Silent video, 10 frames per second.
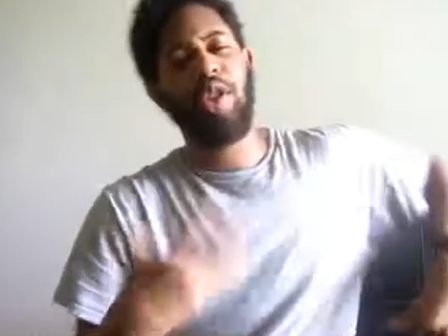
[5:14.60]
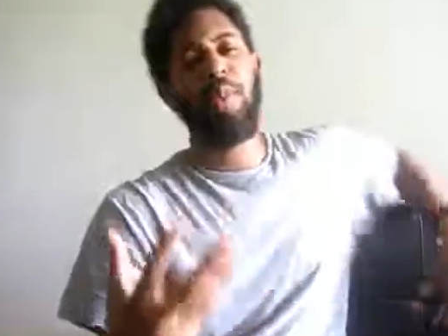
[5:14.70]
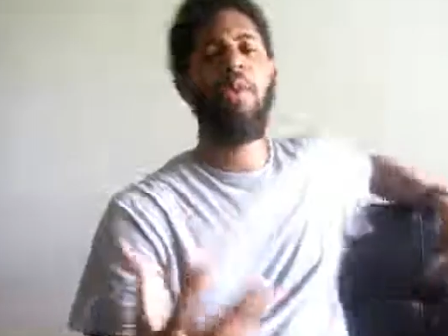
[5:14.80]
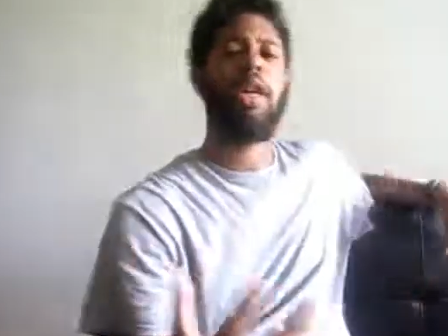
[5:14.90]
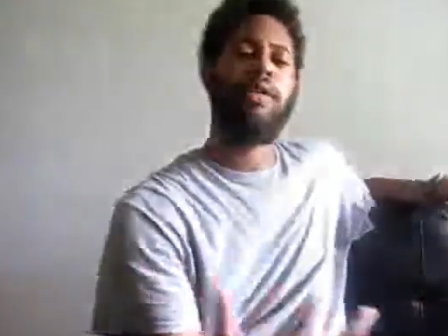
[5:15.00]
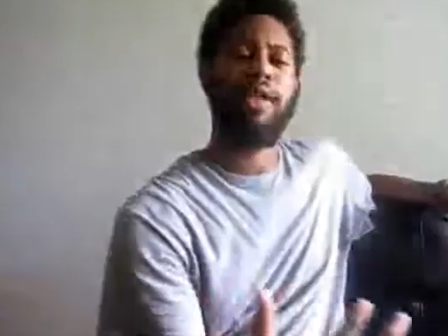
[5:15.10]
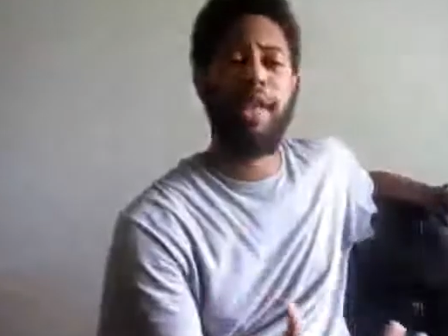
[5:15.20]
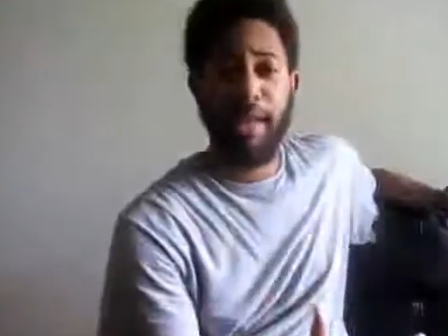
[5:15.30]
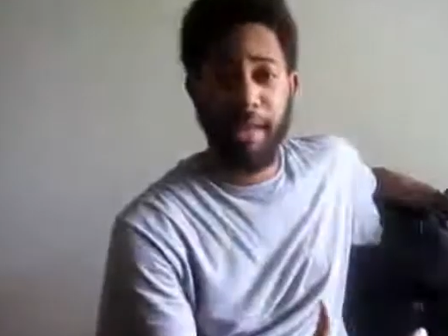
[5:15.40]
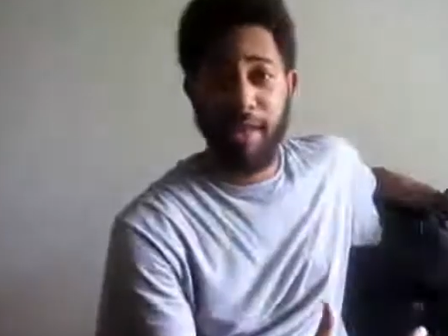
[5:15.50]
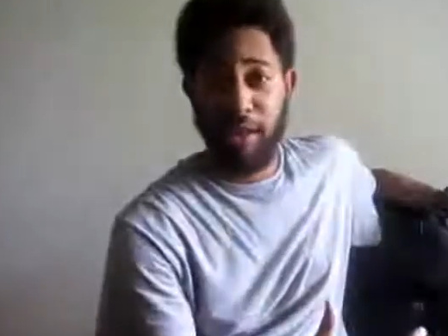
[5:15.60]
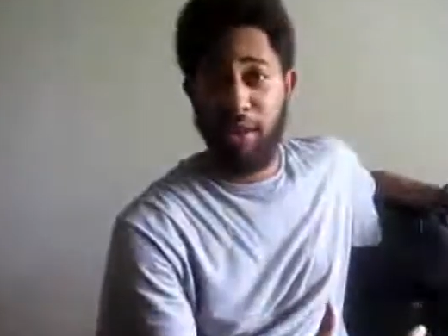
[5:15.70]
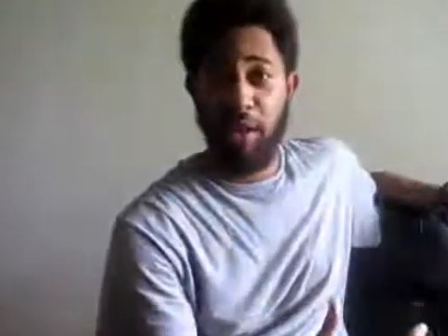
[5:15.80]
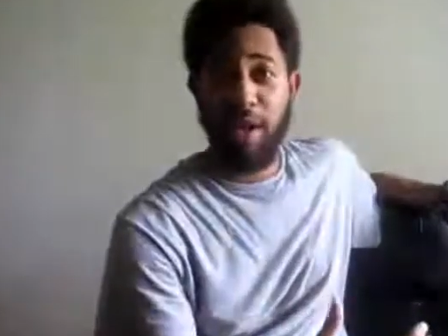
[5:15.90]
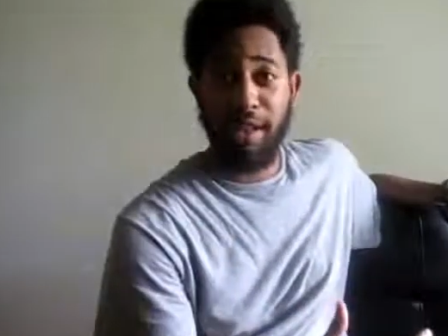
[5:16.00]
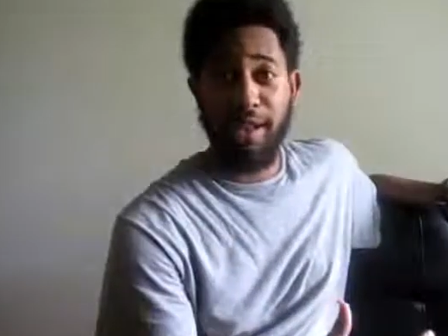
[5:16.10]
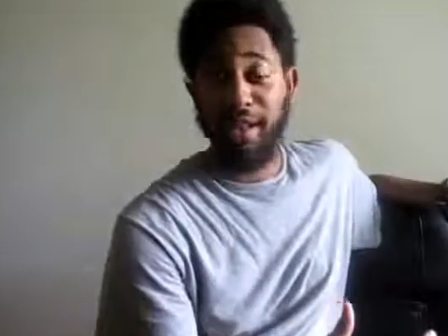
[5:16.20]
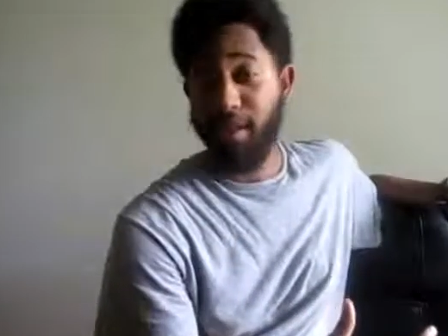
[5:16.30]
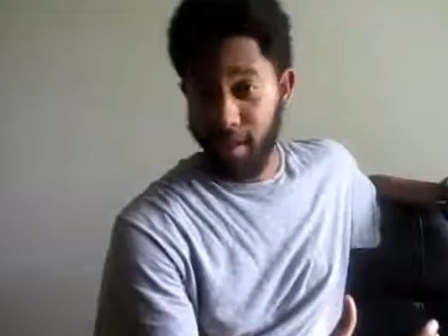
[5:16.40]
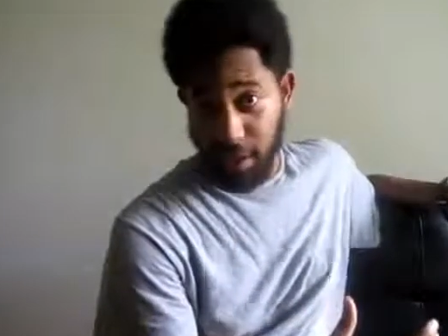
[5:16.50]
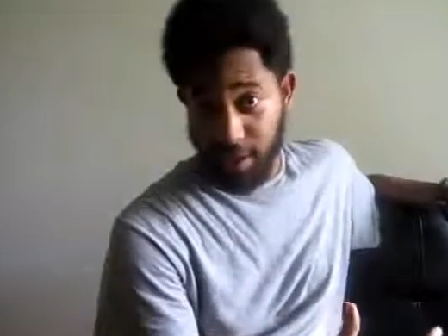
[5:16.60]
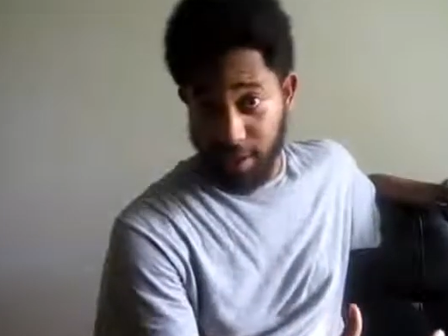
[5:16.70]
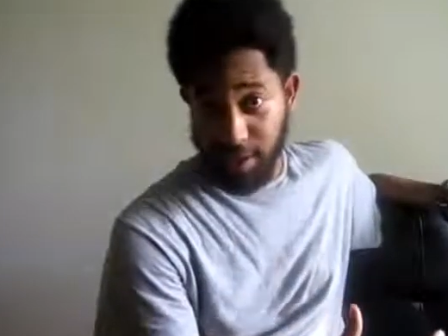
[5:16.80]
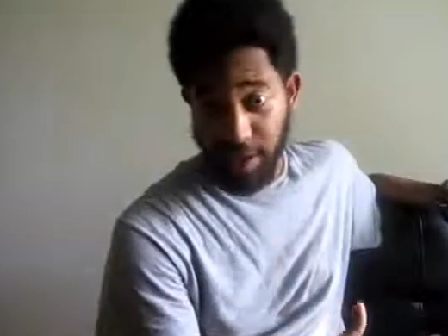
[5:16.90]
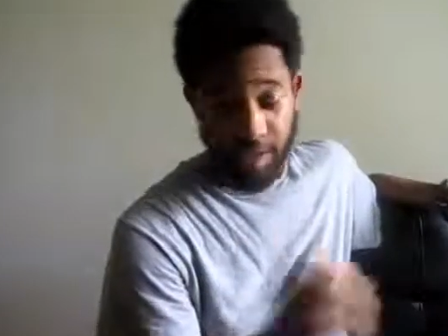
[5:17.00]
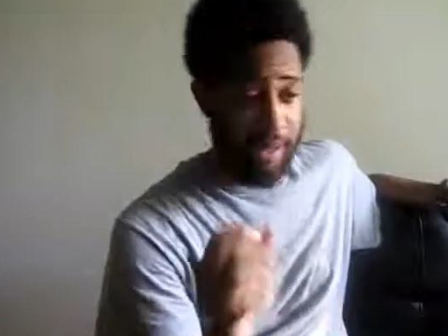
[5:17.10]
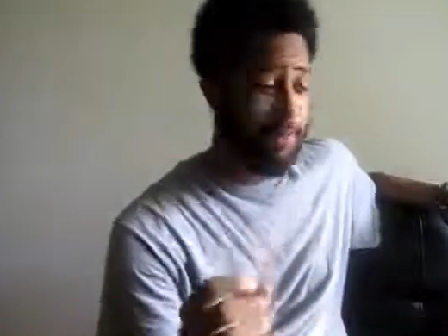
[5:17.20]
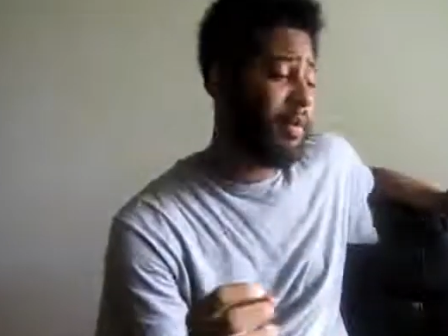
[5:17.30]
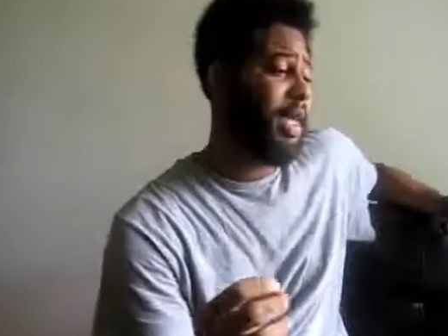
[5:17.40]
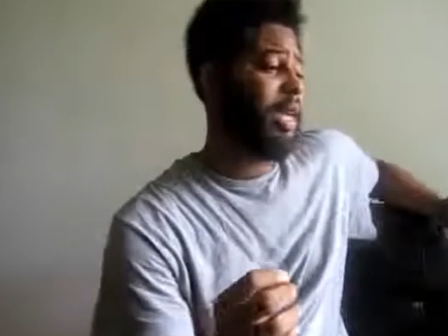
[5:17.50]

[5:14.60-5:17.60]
So the point of saying that you are indeed condescending